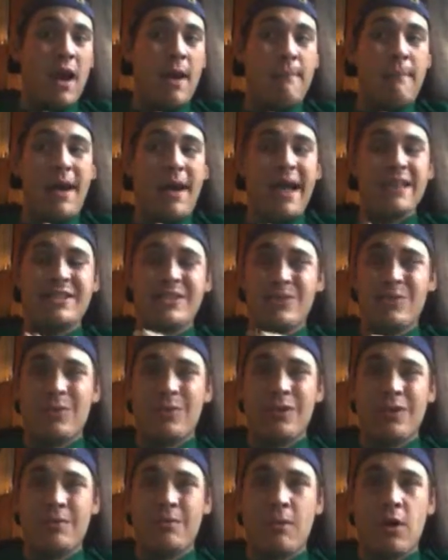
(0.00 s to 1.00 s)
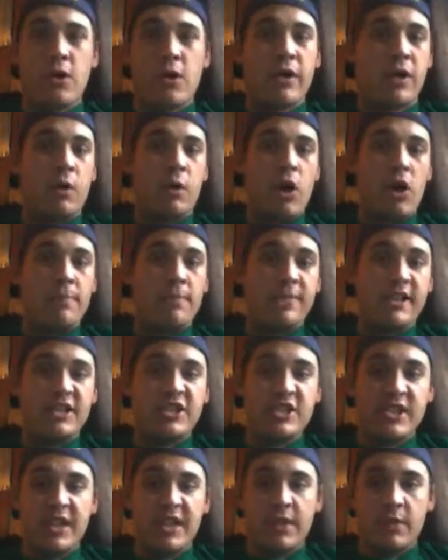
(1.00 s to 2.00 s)
I might do a Mario
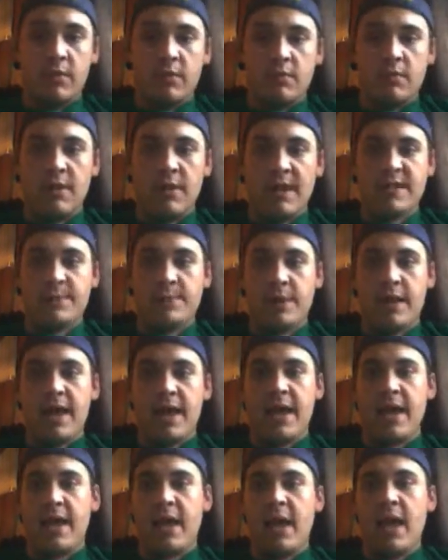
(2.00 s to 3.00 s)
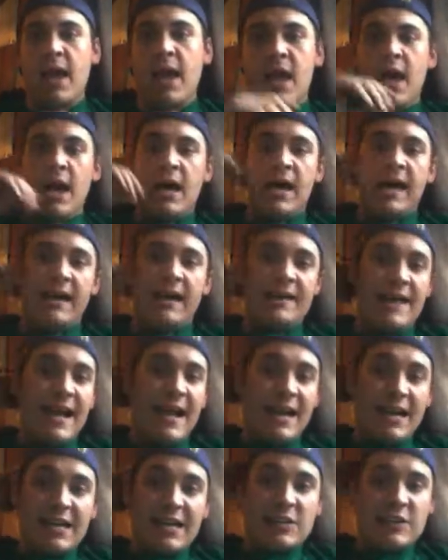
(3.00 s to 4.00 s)
RPG Let's Play and a
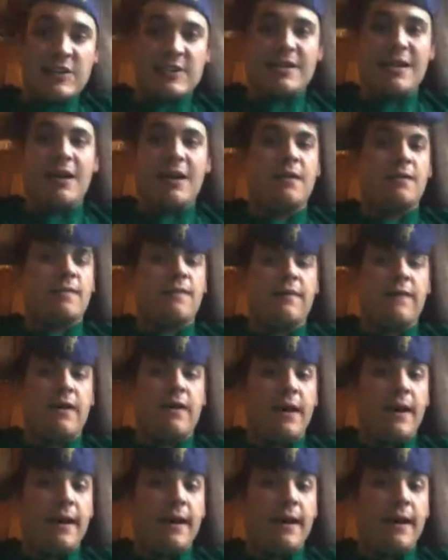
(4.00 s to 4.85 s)
lot of other stuff.